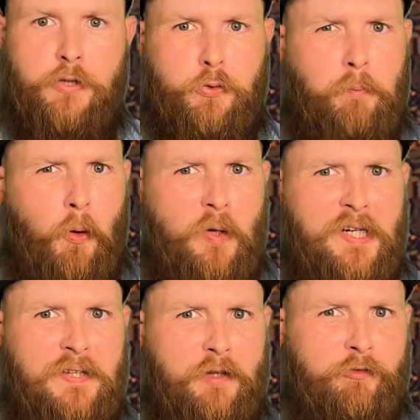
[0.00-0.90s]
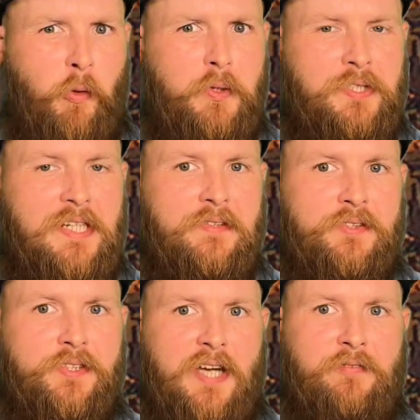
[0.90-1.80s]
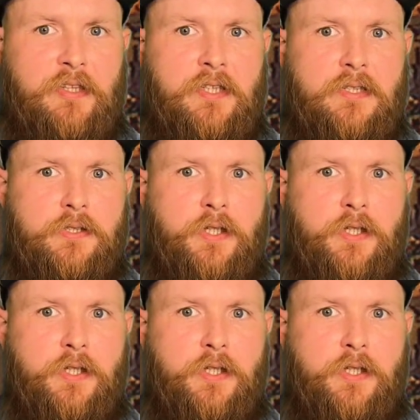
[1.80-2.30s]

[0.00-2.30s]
is reported in the 1470s